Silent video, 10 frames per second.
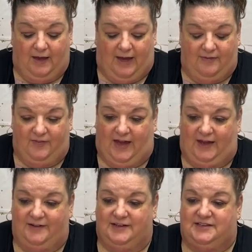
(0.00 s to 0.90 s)
And
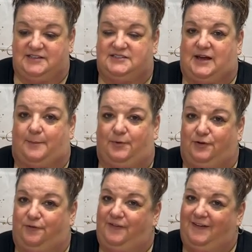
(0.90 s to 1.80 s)
then
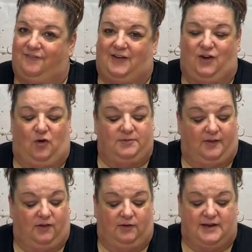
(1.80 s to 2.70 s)
December 5th, I know I'm
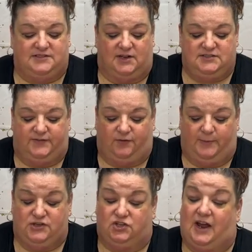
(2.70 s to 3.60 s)
telling you guys tons of
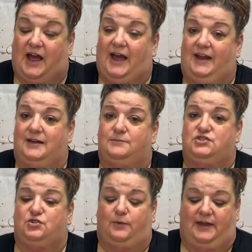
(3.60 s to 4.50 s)
information. I am
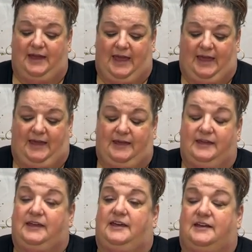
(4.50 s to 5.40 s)
doing a
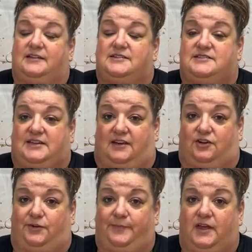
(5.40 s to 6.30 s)
kit
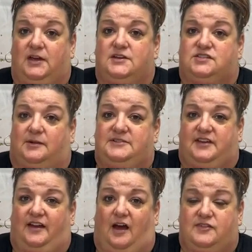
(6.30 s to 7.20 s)
sale. So let me
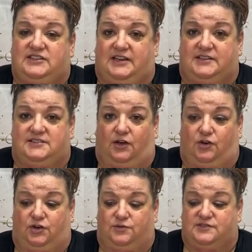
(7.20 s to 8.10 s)
tell you how this kit sale
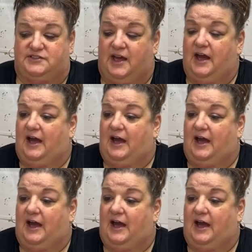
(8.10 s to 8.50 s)
goes.